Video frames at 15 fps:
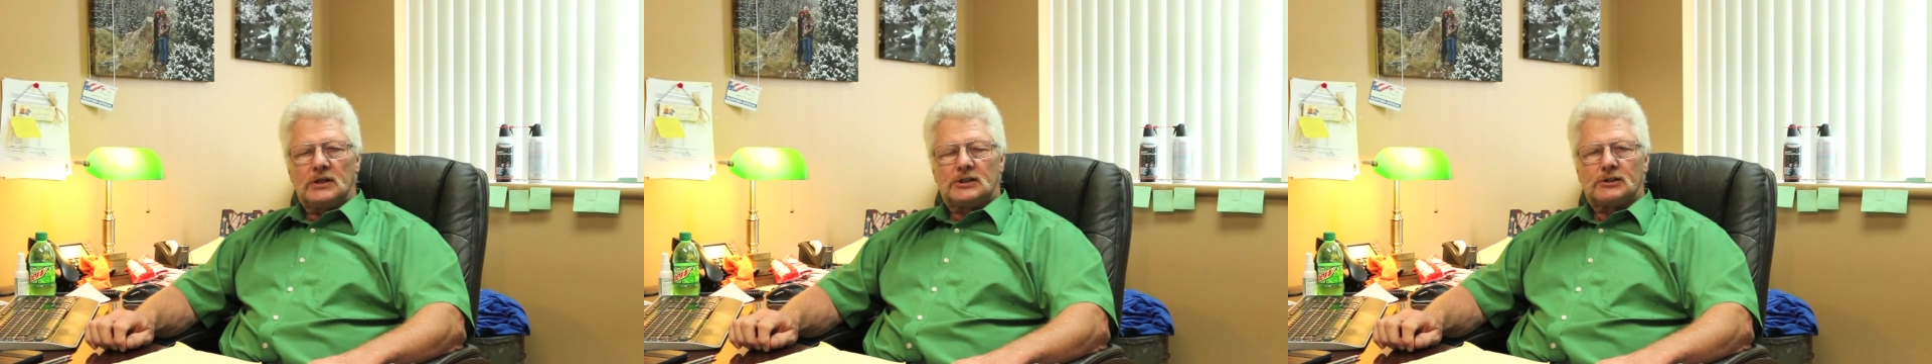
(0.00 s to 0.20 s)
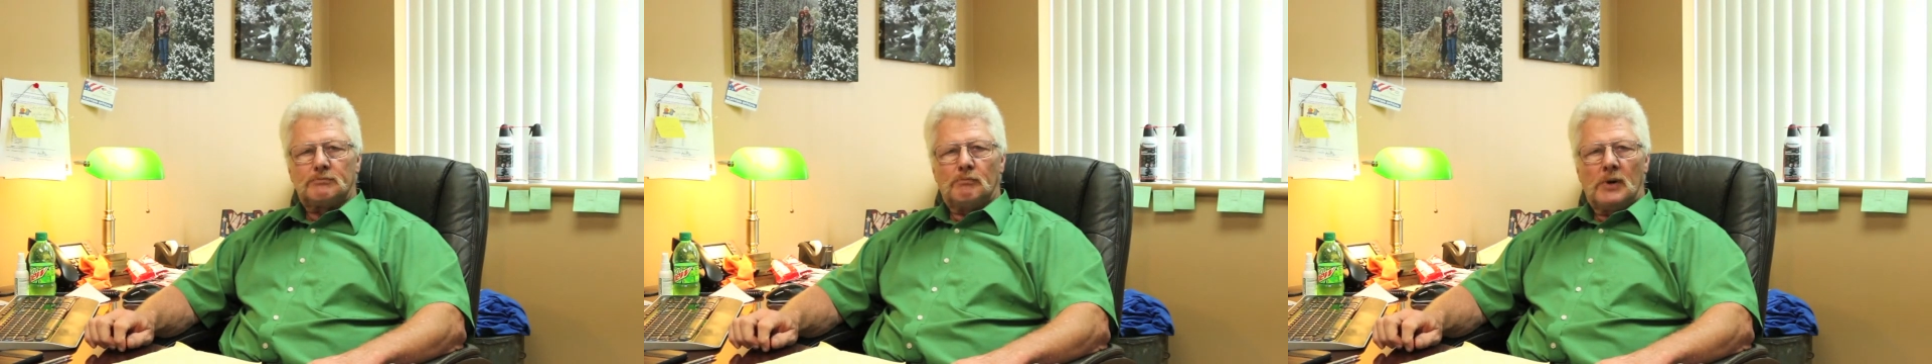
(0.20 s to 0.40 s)

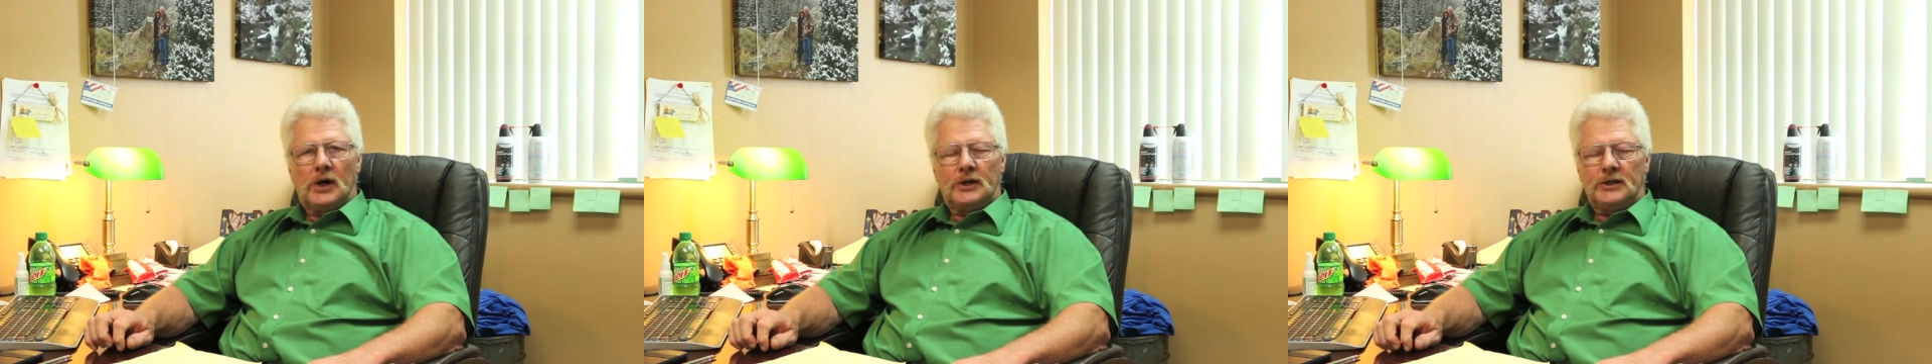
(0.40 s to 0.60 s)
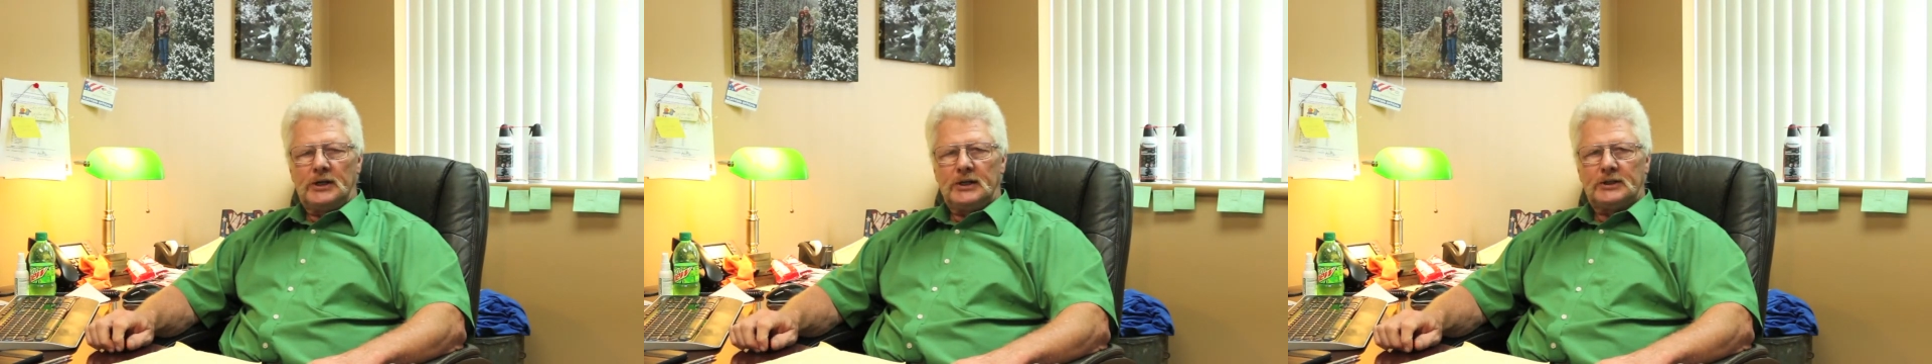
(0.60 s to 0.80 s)
It's
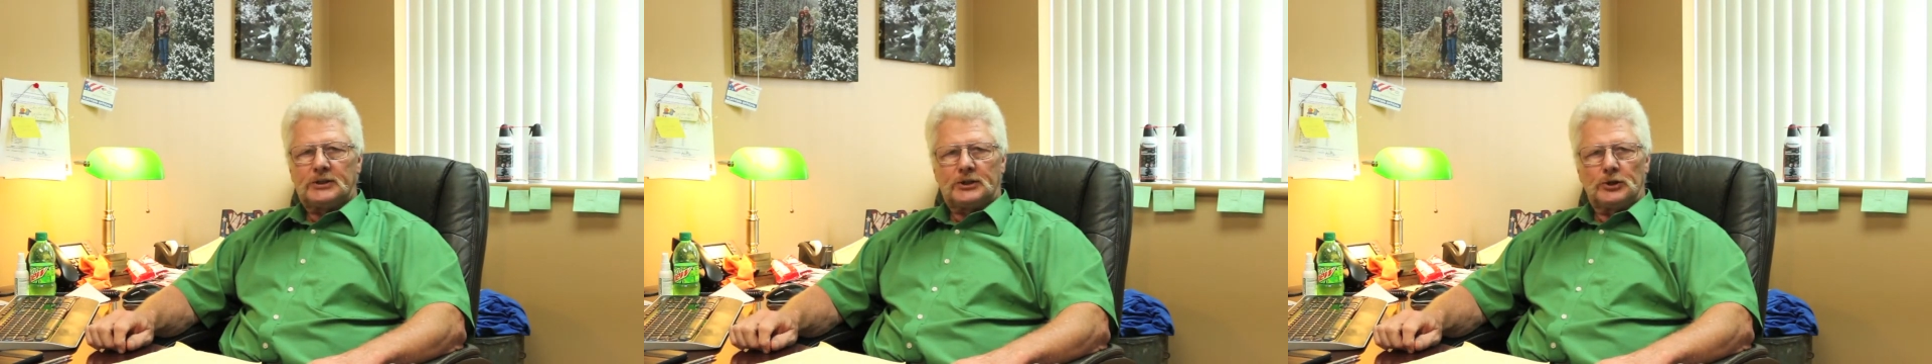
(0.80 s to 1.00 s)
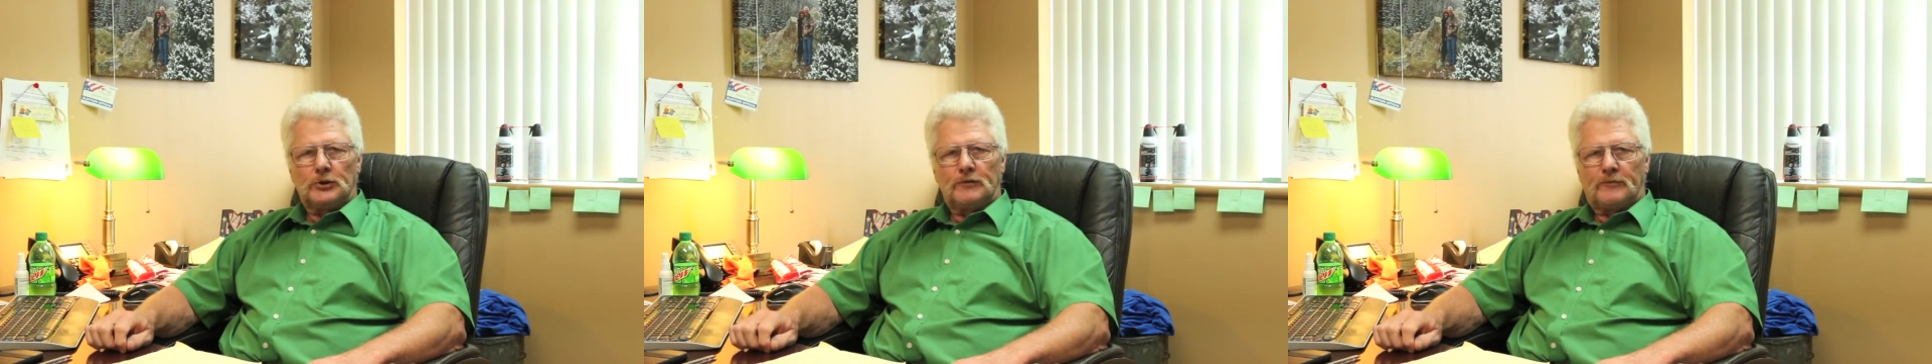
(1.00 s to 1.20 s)
Monday
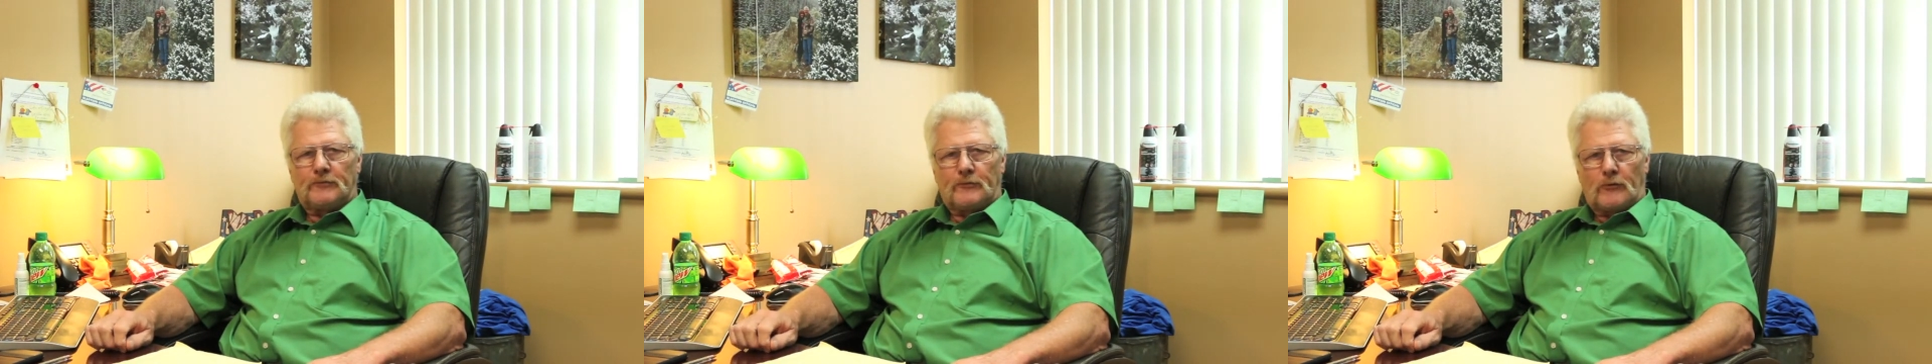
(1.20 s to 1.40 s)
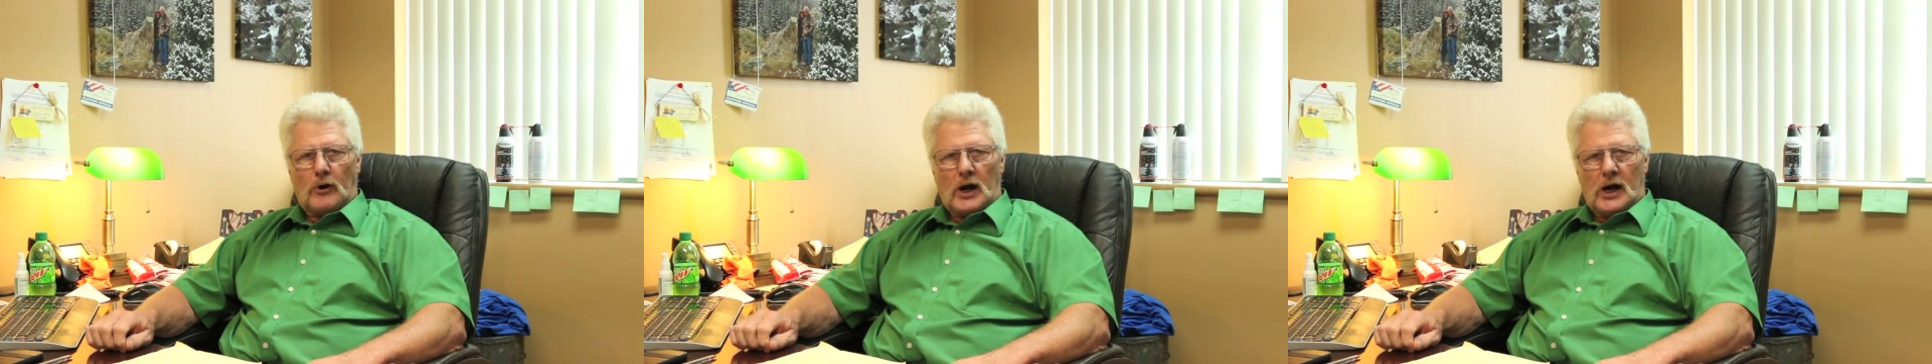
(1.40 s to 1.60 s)
through
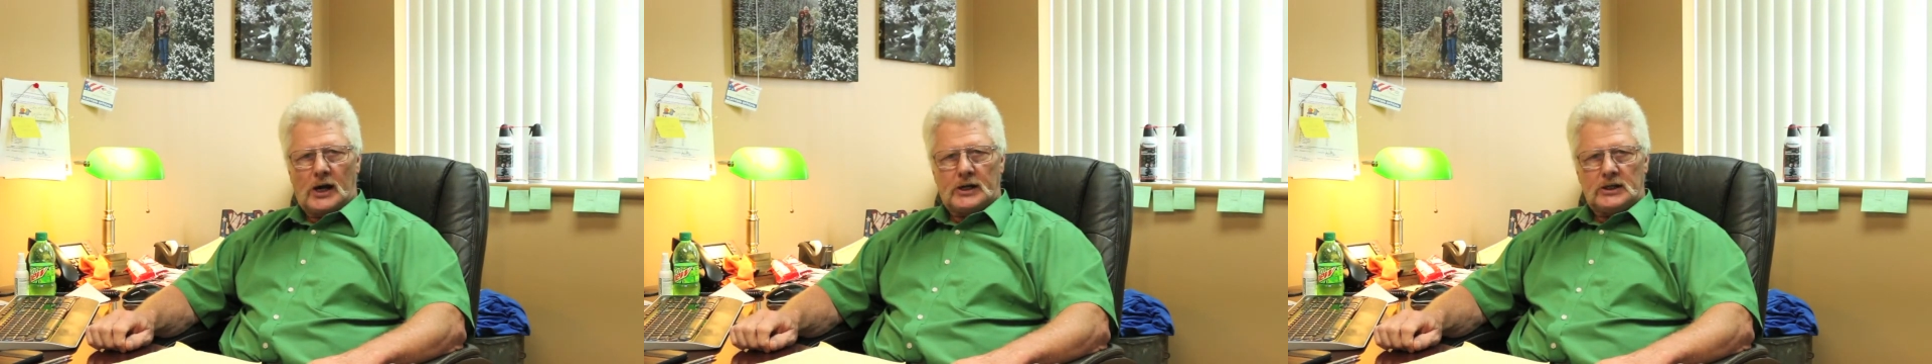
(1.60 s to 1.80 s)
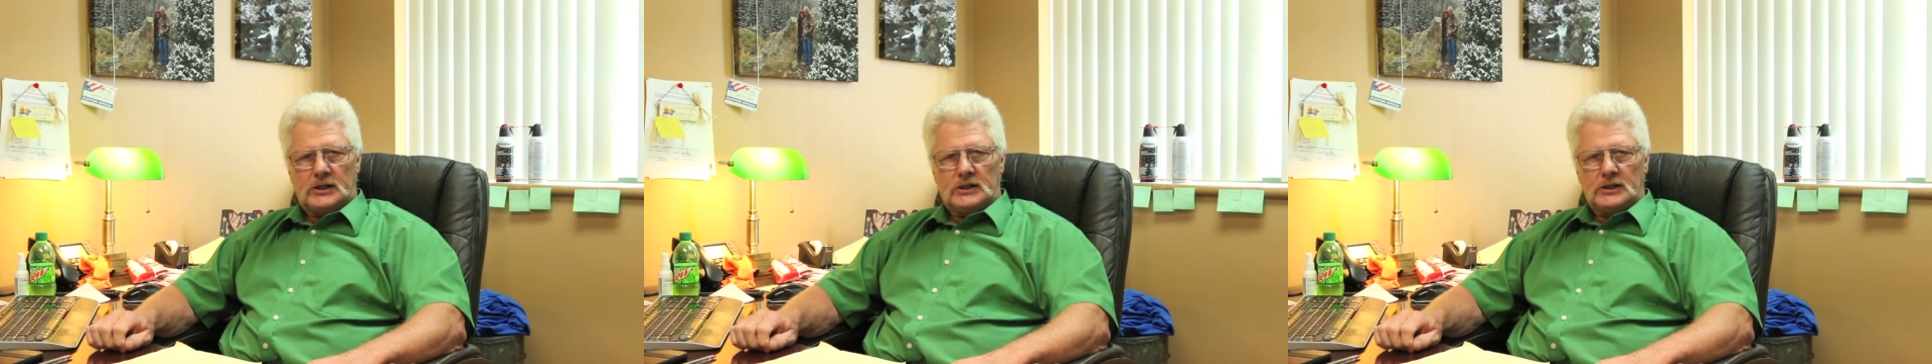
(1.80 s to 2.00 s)

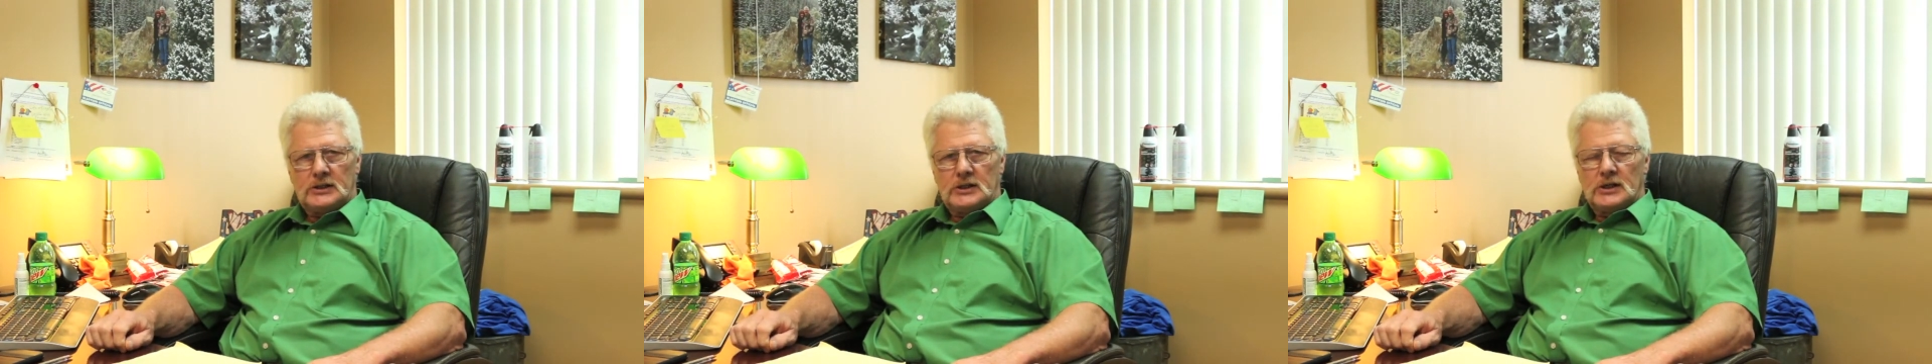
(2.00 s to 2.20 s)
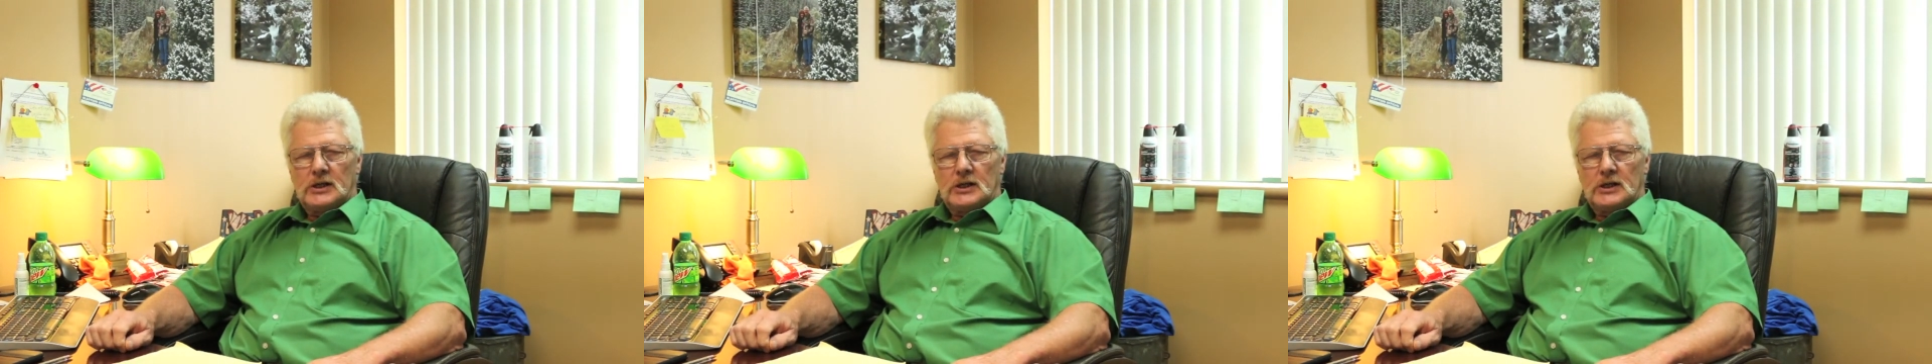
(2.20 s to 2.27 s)
Friday.